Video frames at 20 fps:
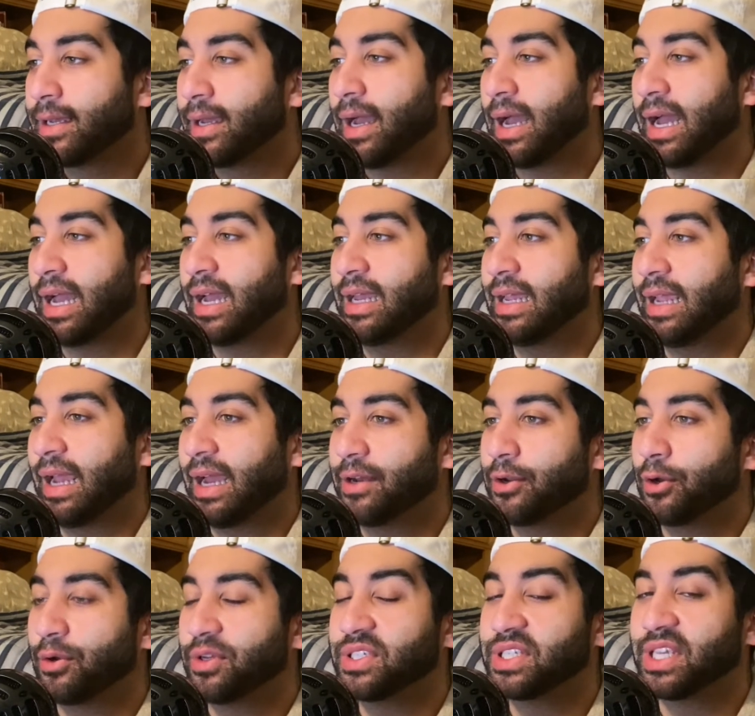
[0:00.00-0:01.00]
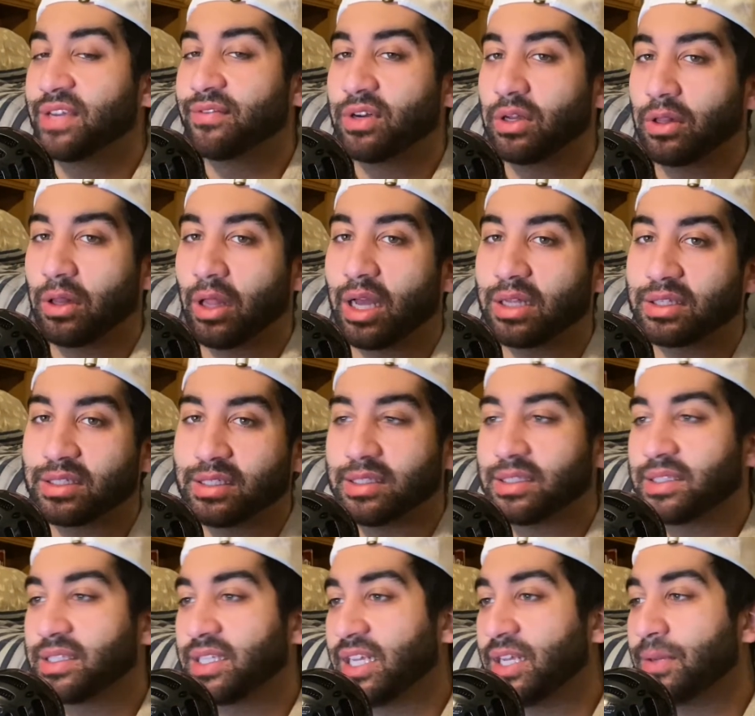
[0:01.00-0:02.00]
I know he's given a lot to this
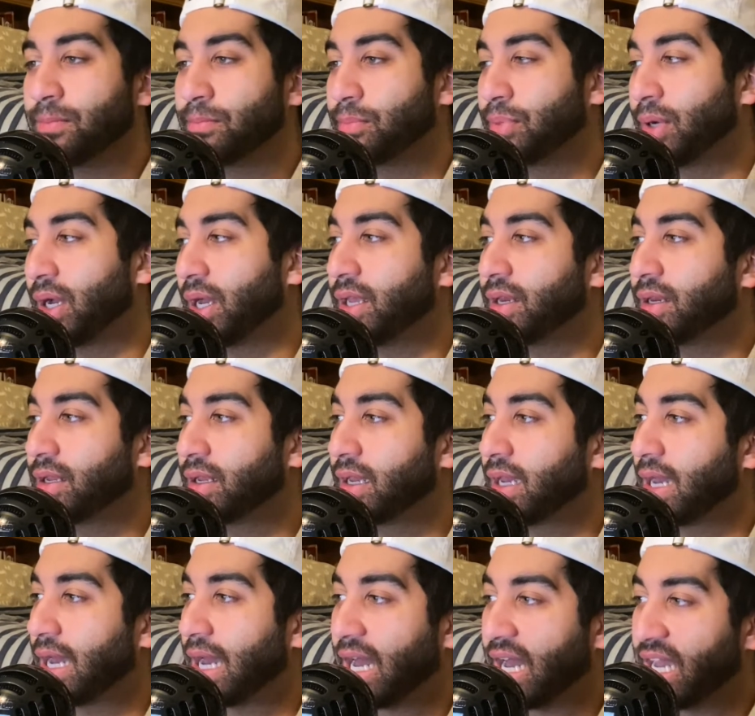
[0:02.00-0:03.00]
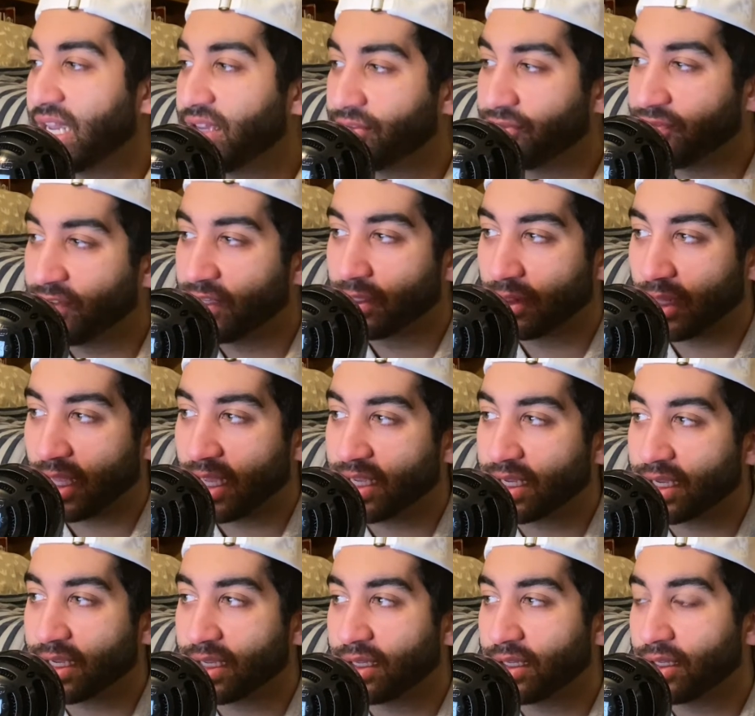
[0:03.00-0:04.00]
team, but I feel
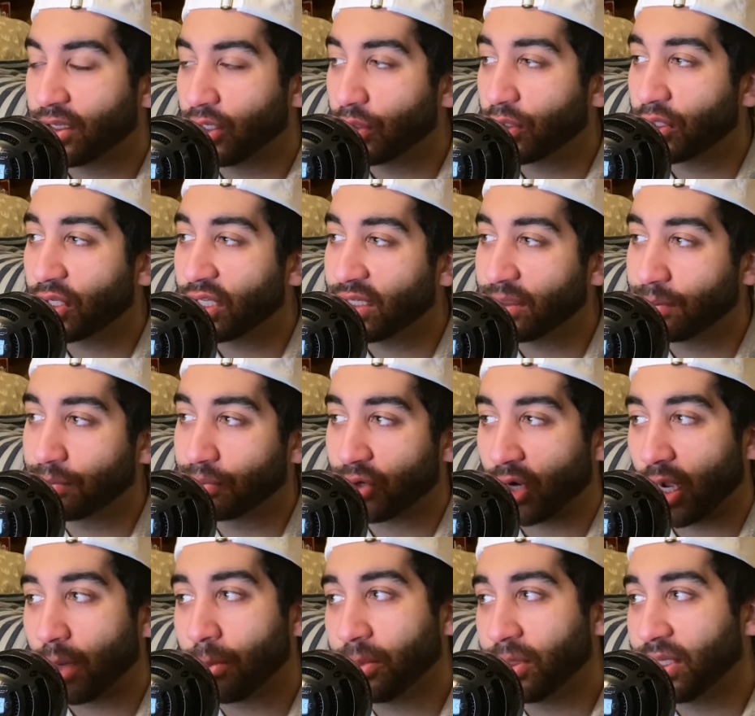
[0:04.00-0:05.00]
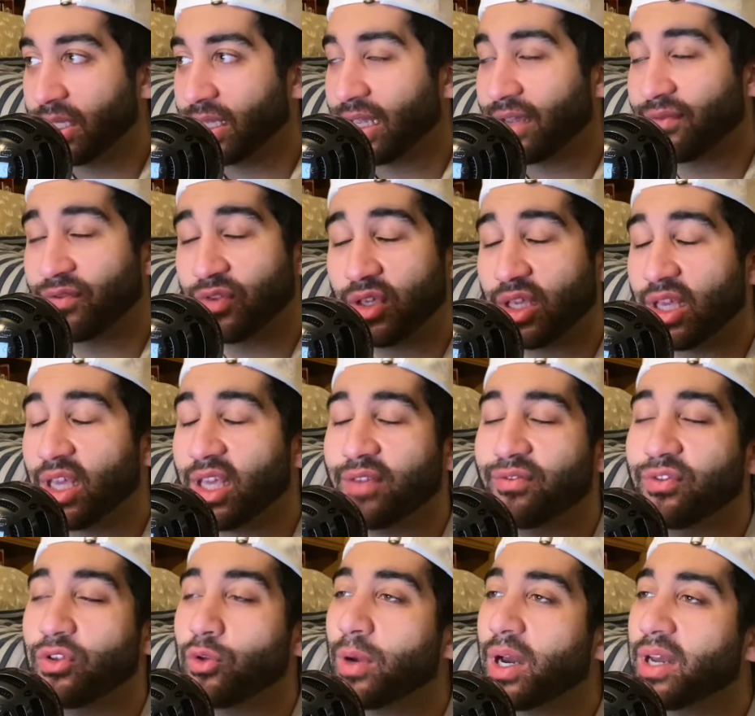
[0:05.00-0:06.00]
like you can probably,
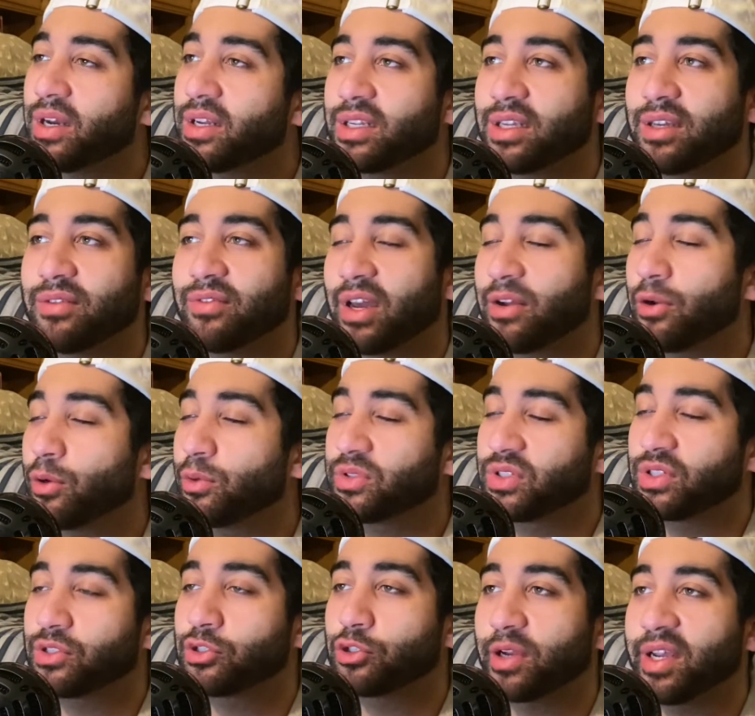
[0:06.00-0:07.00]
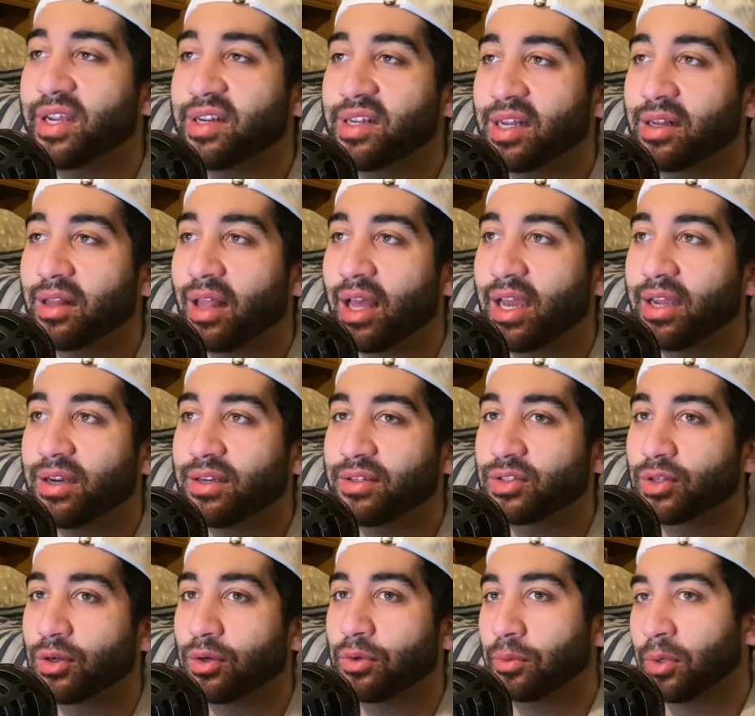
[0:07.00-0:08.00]
if you had to give, I know it was the trade deadline,
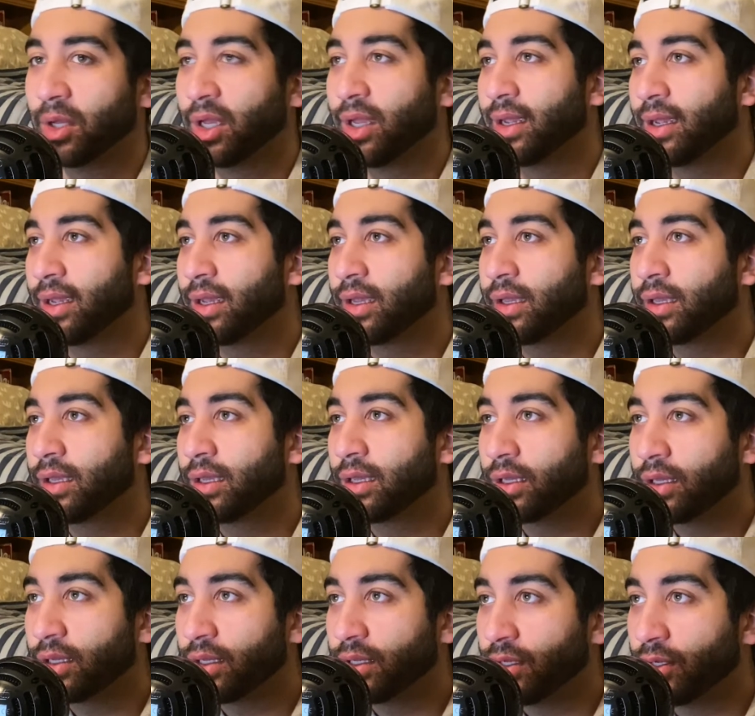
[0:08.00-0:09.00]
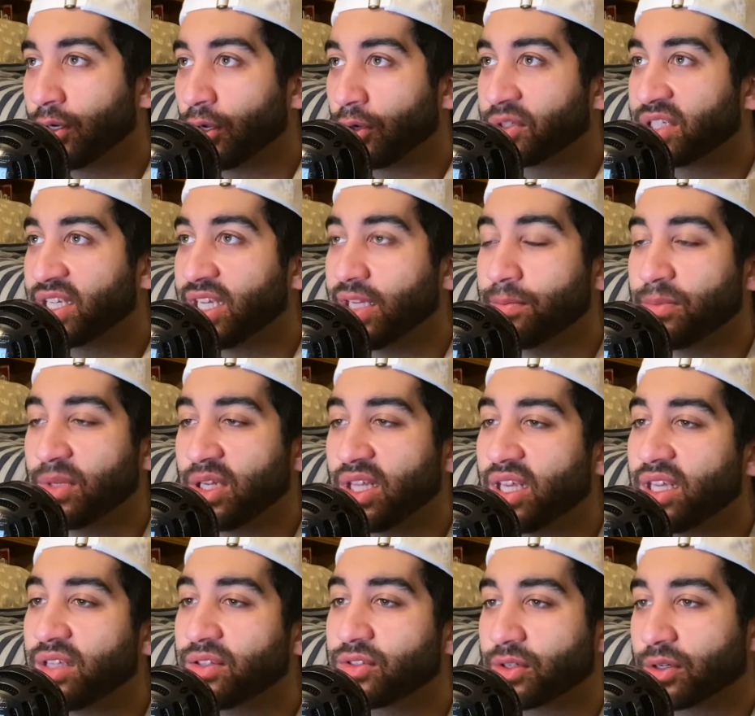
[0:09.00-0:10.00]
so team
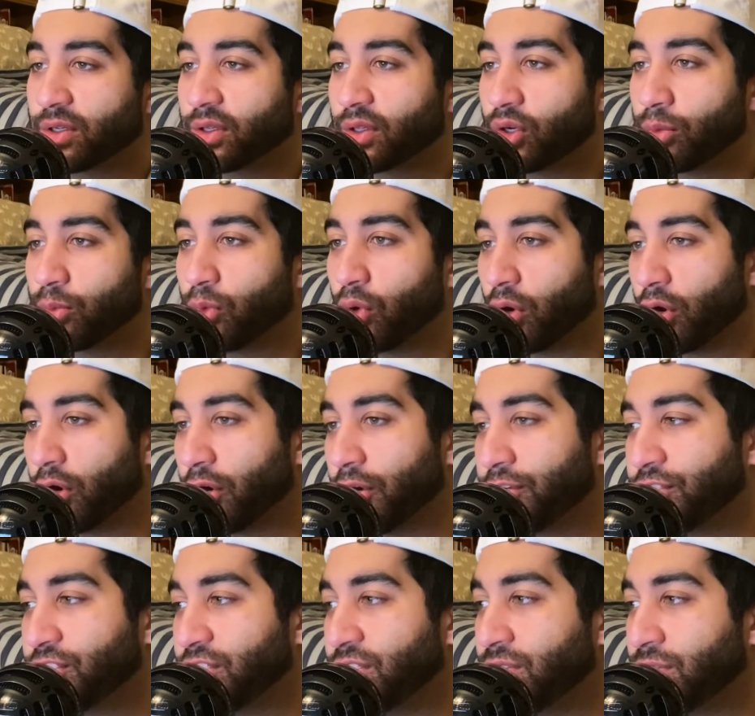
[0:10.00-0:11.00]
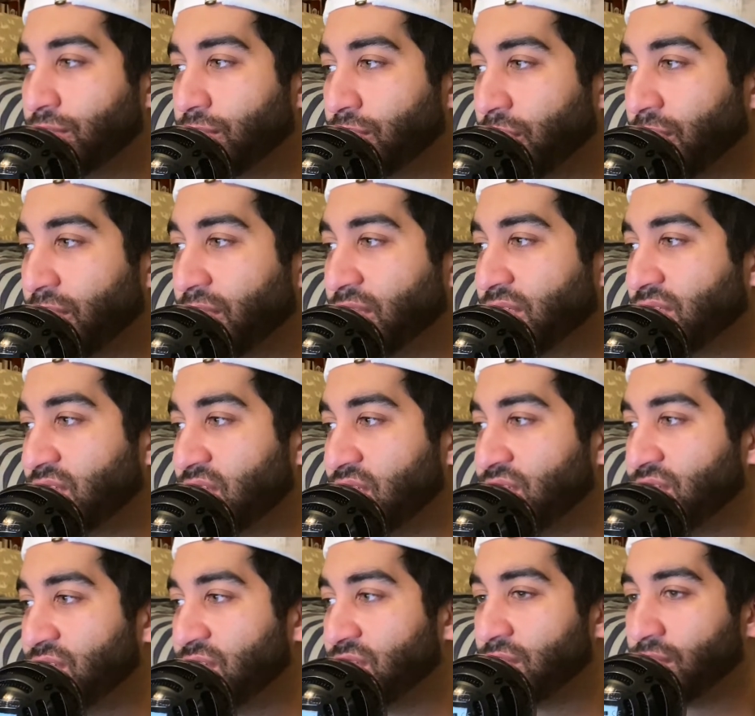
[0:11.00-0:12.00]
needs are a little more urgent during the
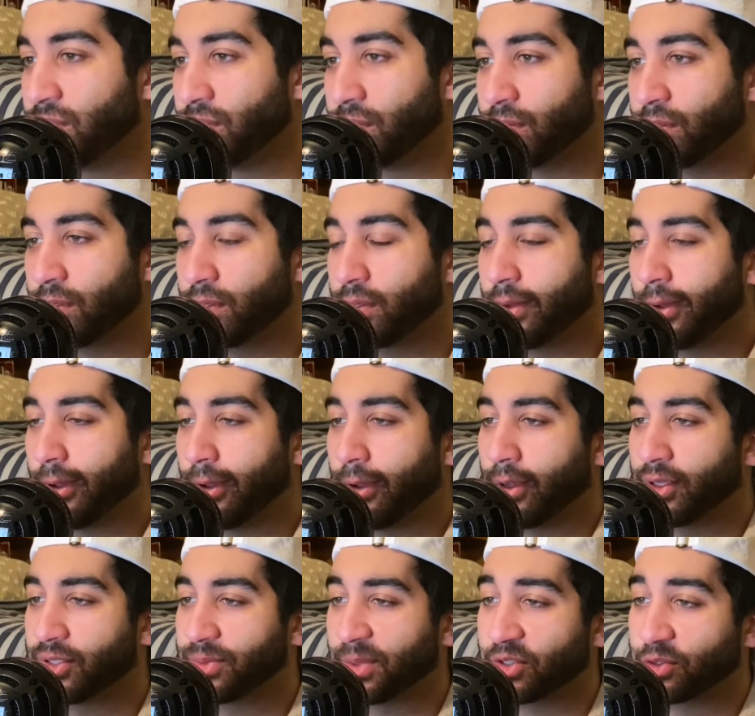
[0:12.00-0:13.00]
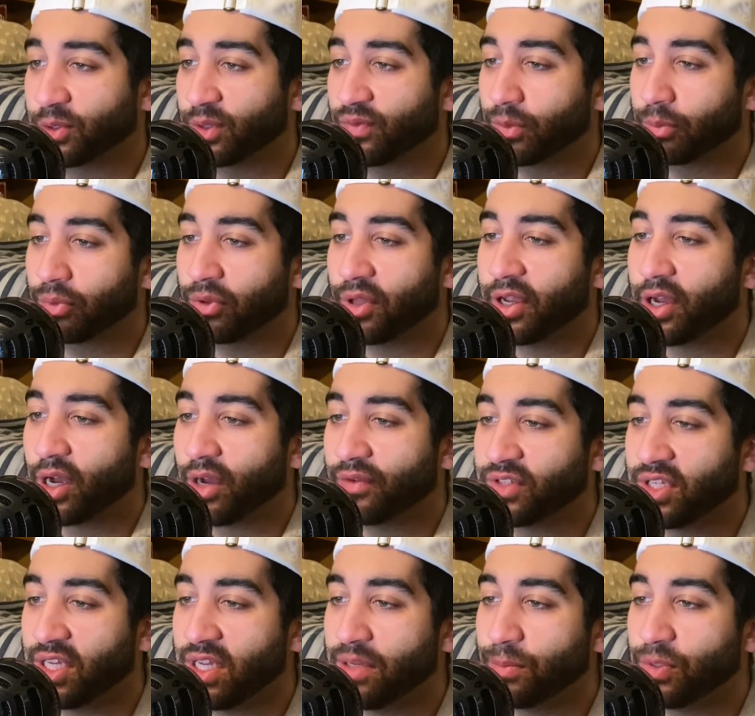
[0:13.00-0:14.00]
season, especially for playoff
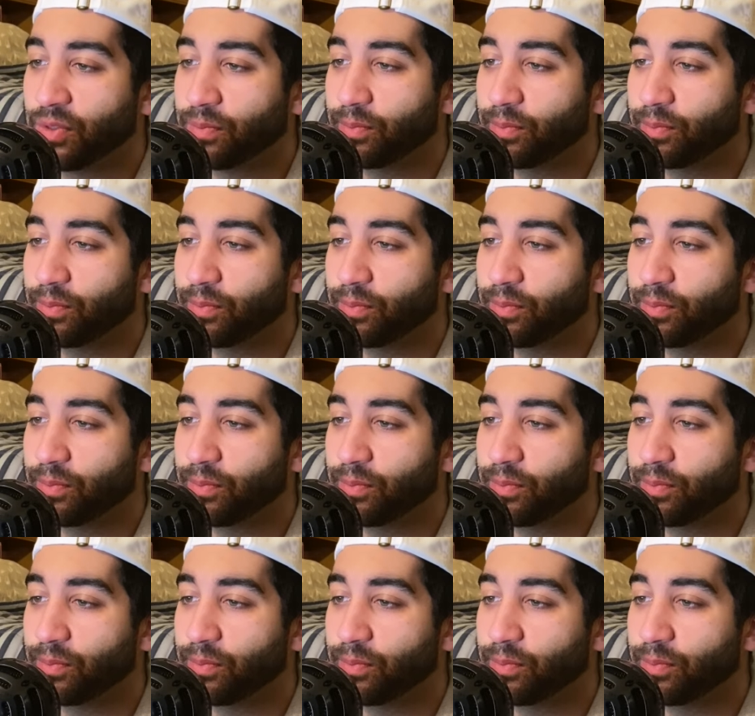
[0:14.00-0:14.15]
teams.